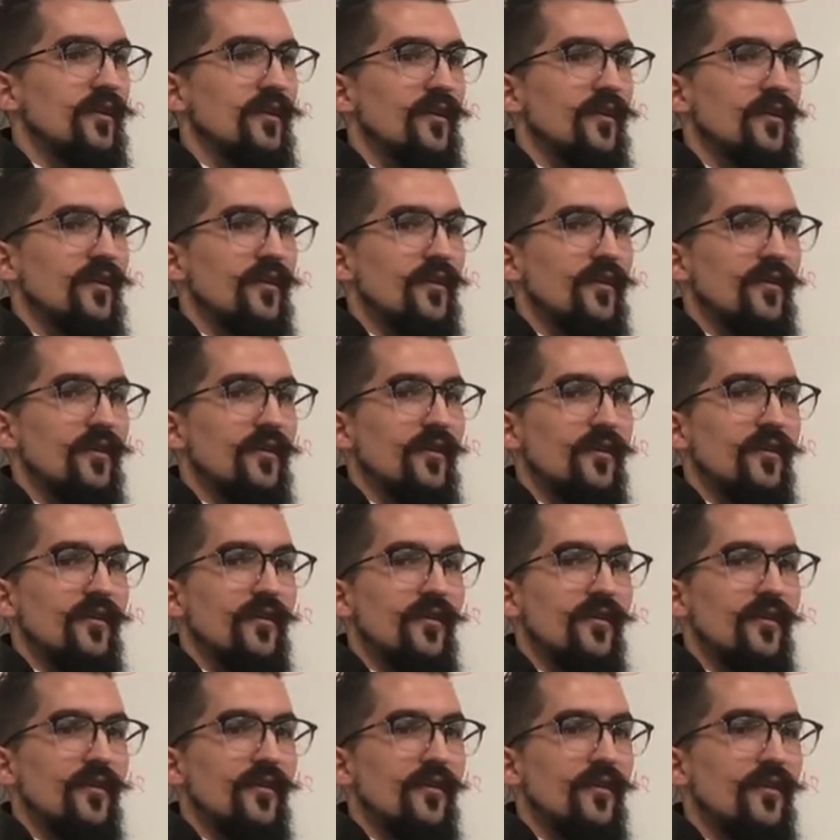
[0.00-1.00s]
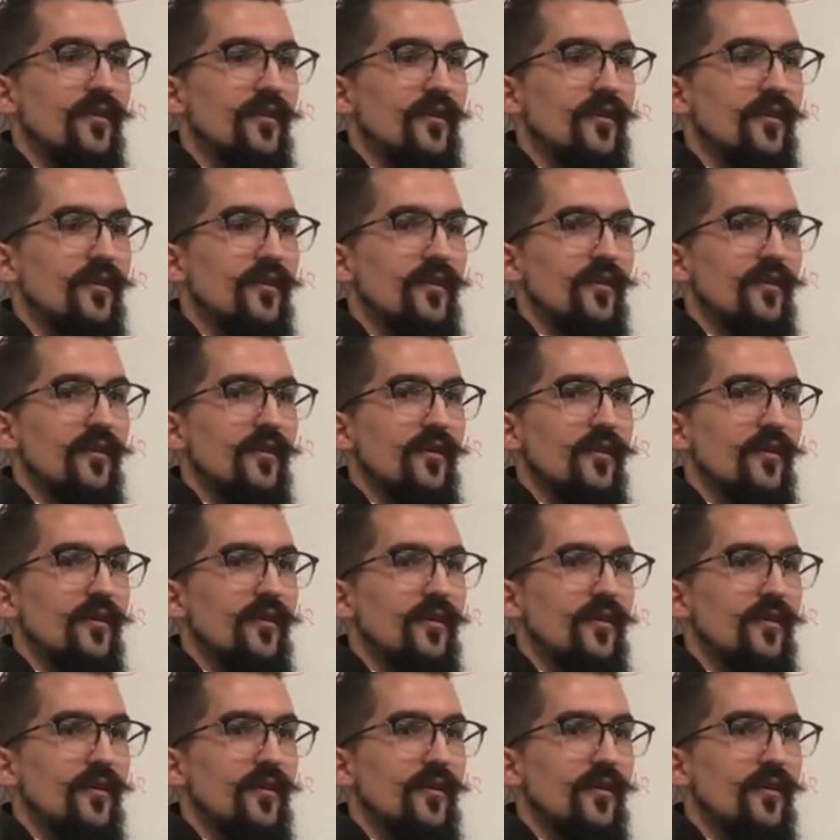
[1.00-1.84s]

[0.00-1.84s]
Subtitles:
[no speech]